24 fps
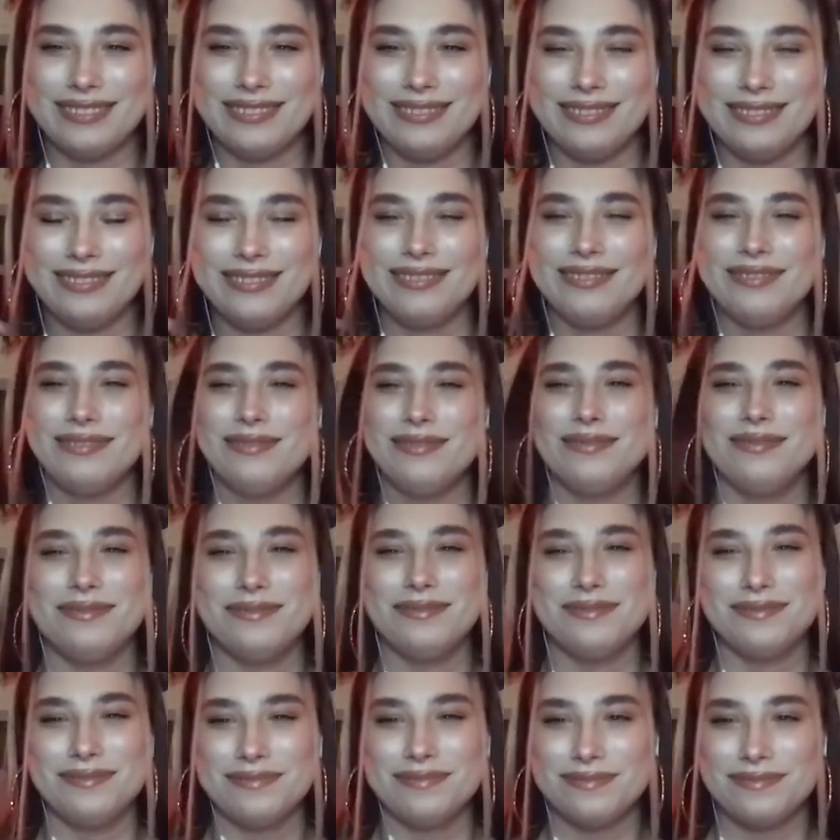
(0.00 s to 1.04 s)

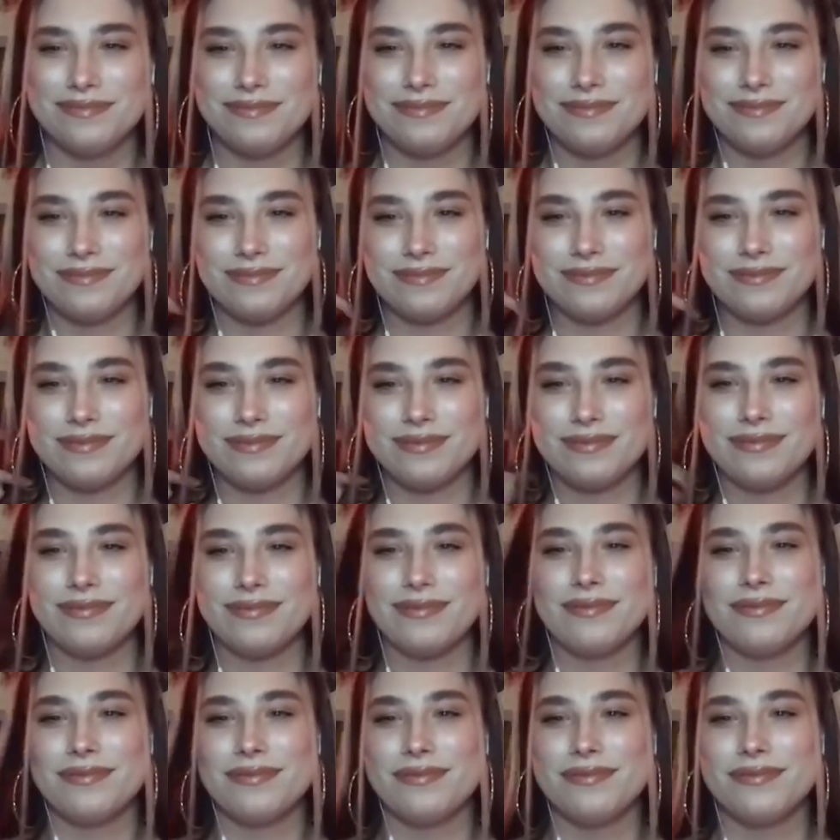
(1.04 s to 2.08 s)

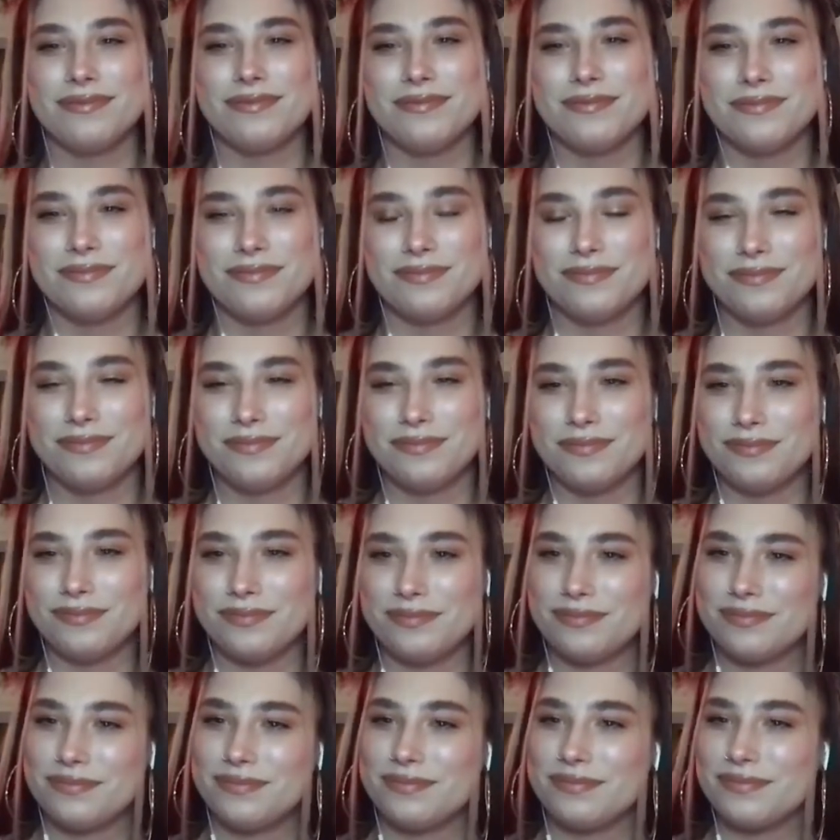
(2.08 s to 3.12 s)

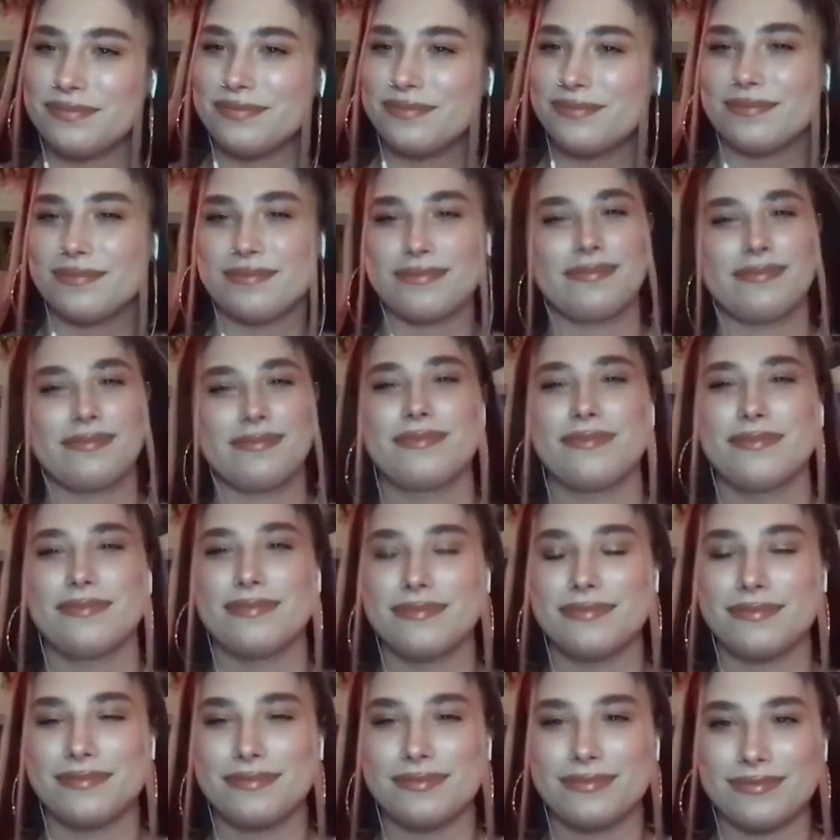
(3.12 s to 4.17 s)

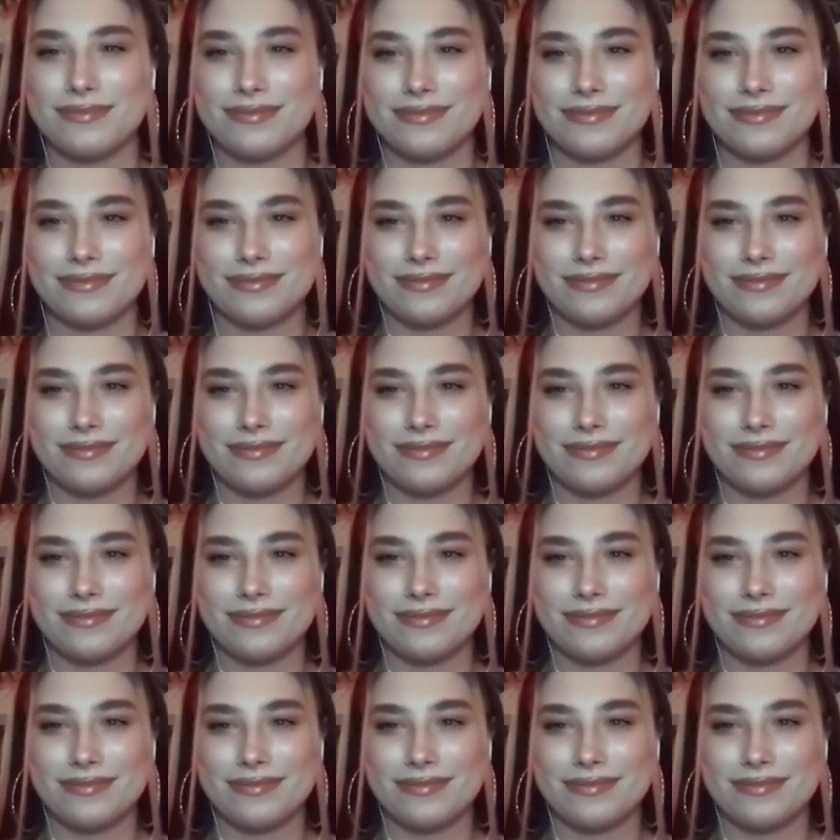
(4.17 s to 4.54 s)
This person isn't speaking.